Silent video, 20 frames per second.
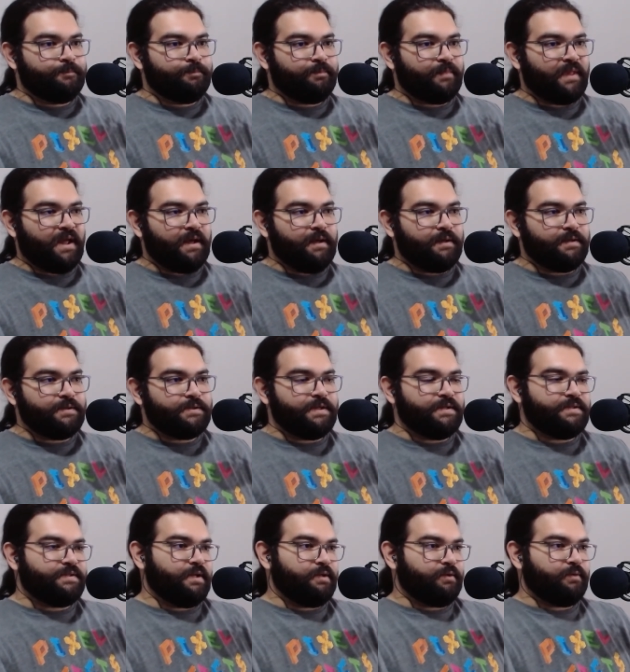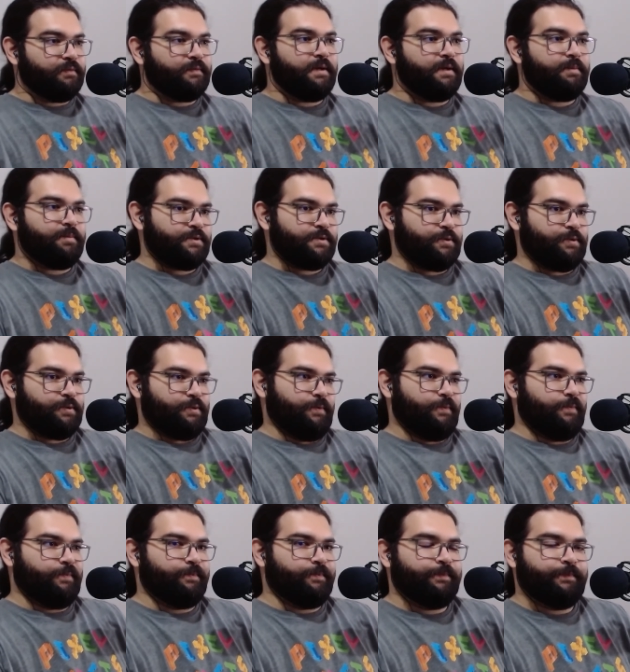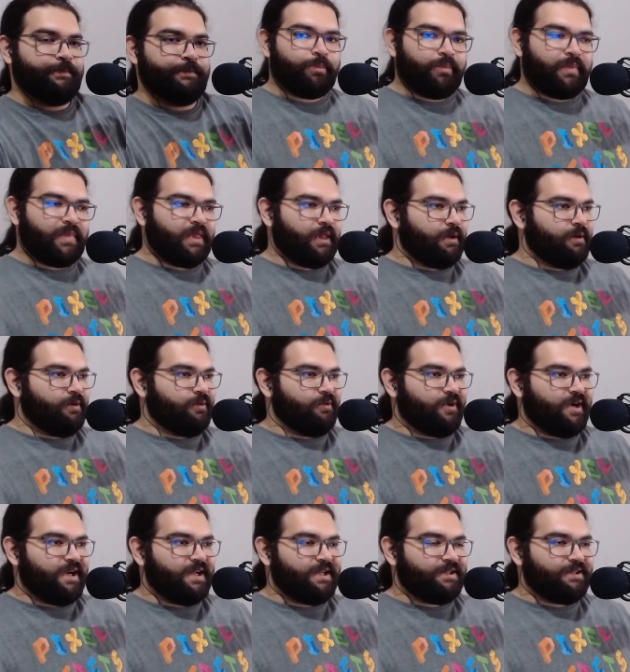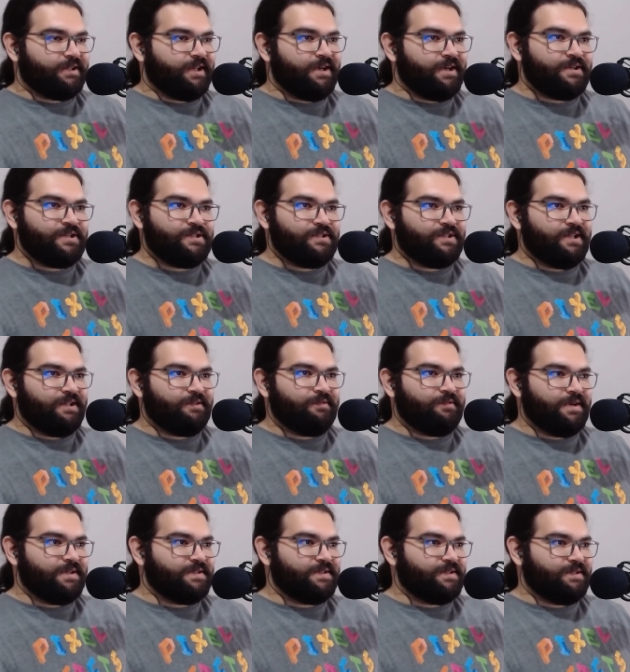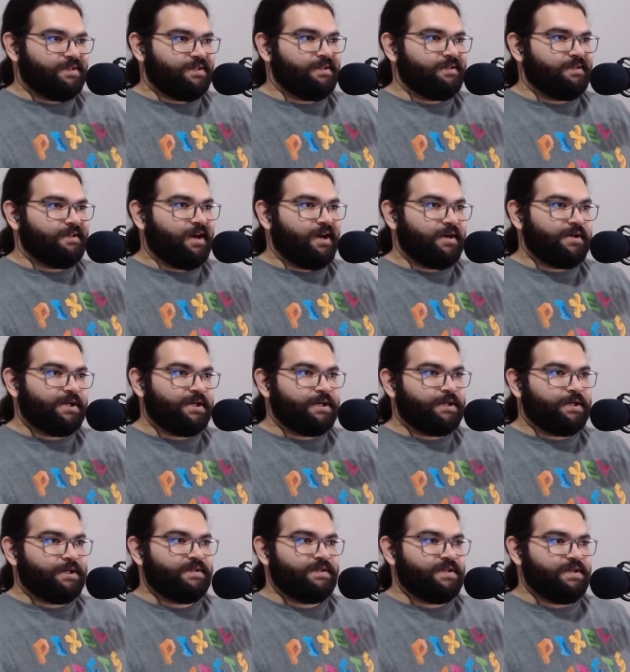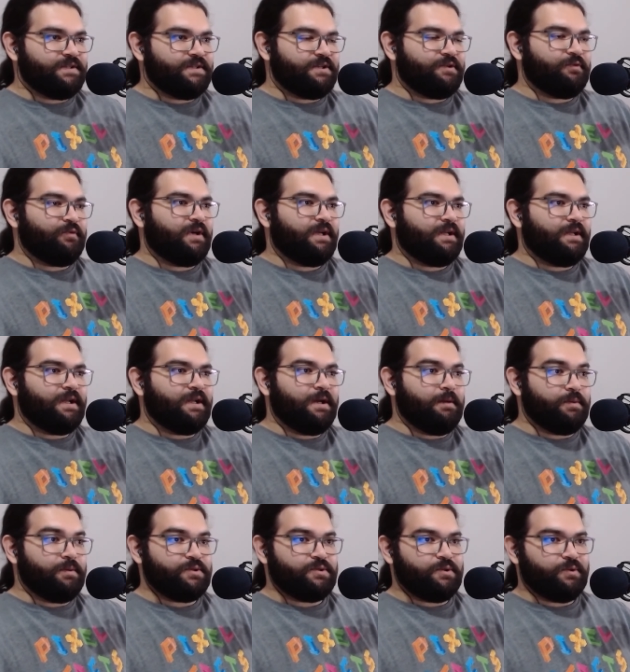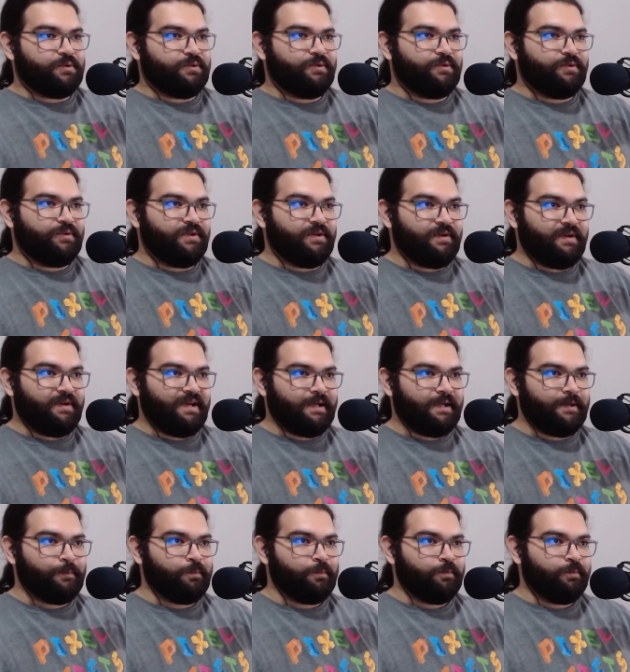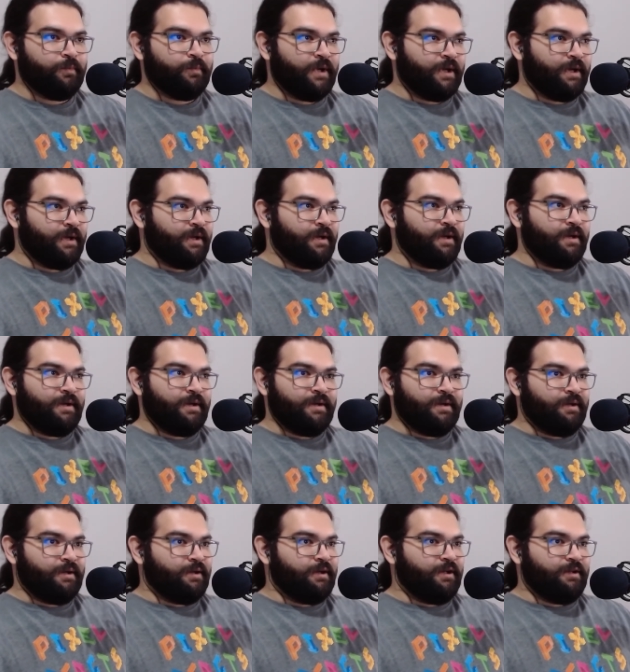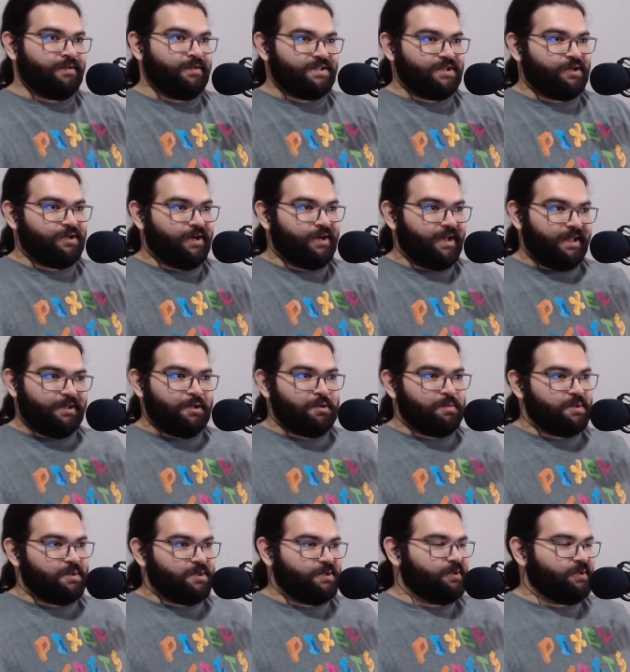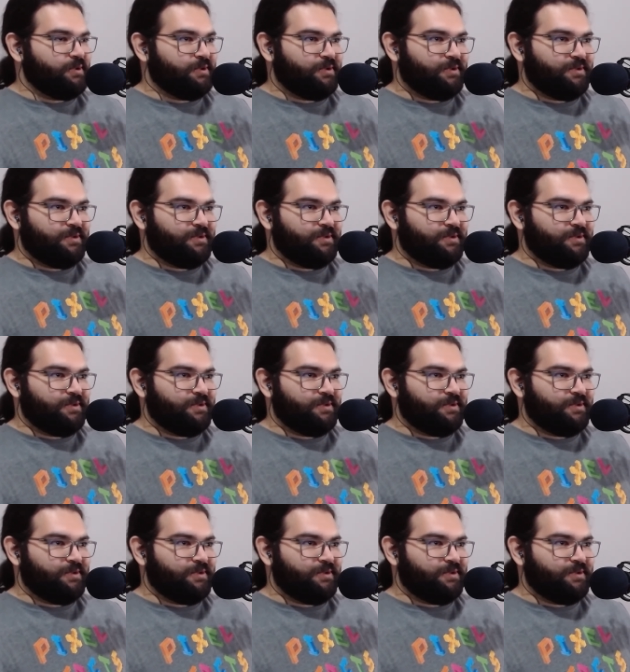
I guess that's the end of the episode. Alright guys, that was the Dark Season 1 Episode 3. It was a great episode.